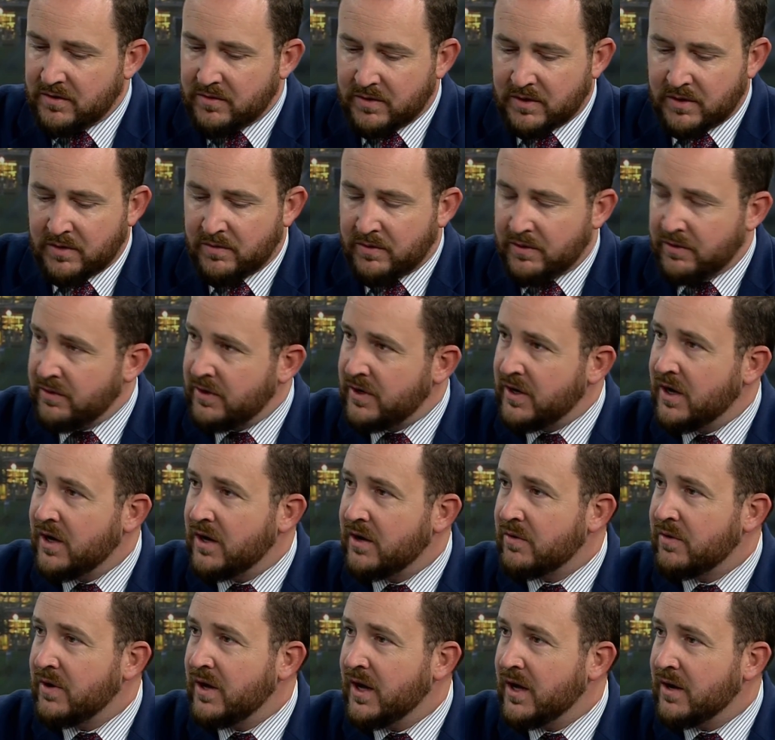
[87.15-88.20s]
we, we, were
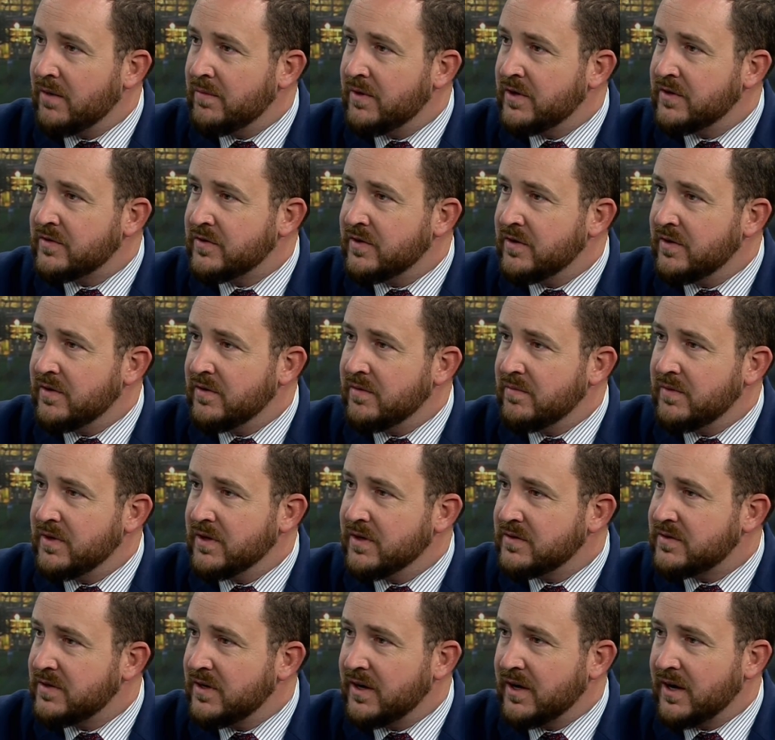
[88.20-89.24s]
young. We had a bunch of
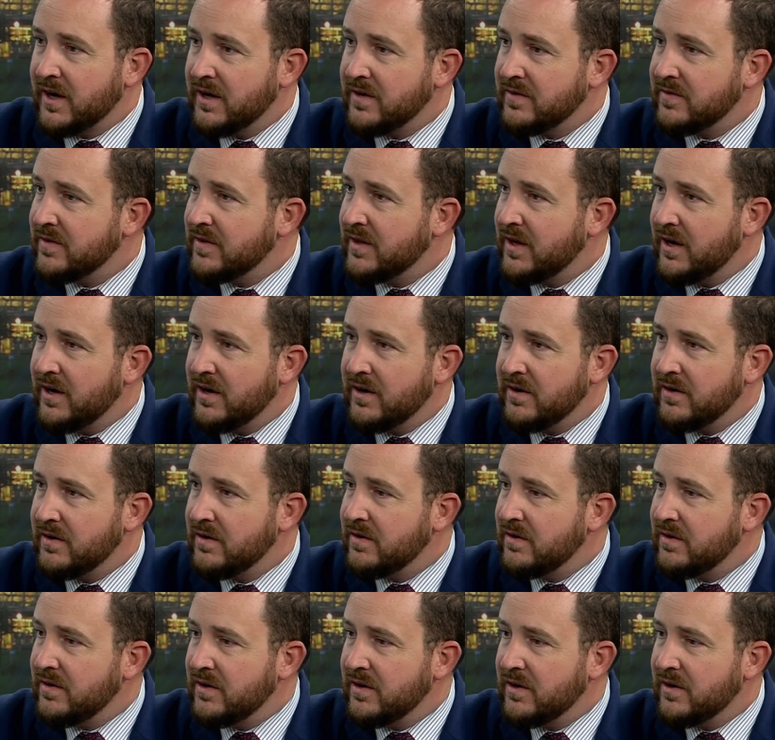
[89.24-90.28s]
military guys in there,
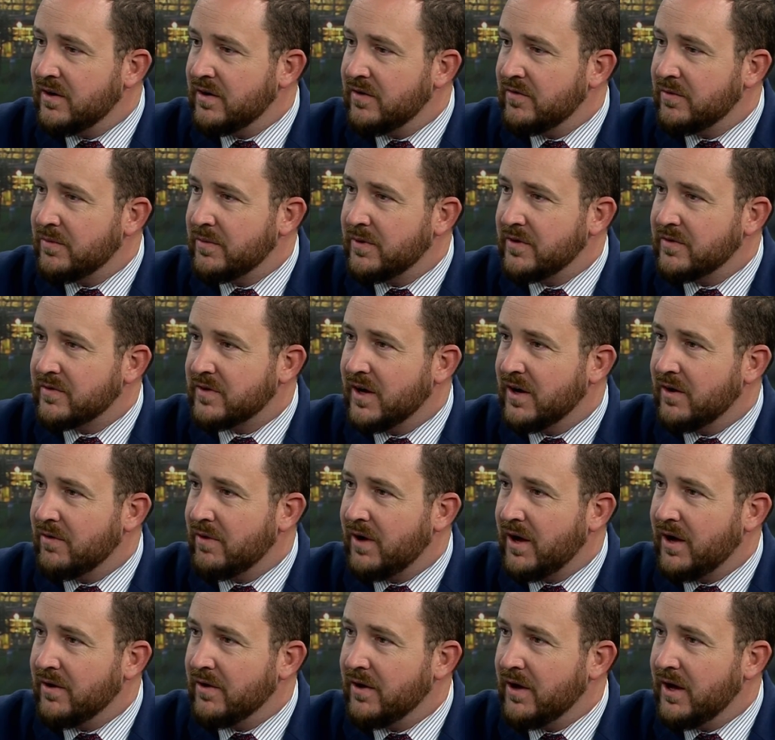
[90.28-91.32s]
and you know everybody was kind of
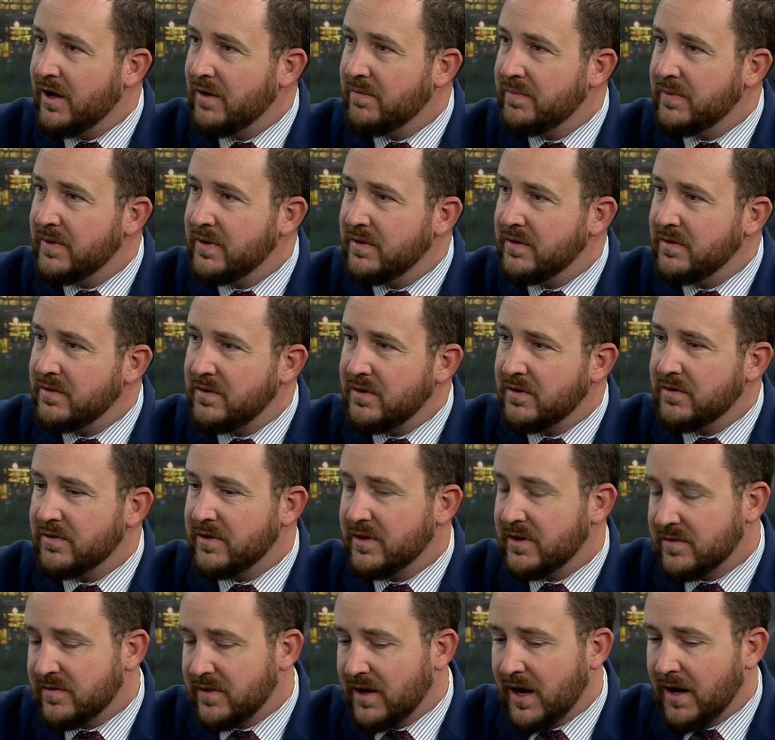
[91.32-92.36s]
riled up, and you know
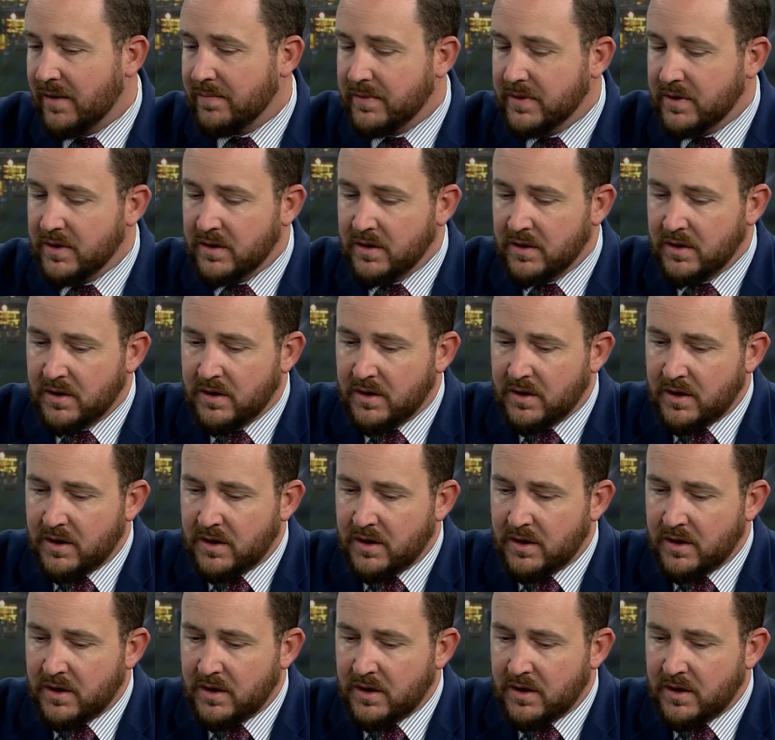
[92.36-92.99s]
things happen.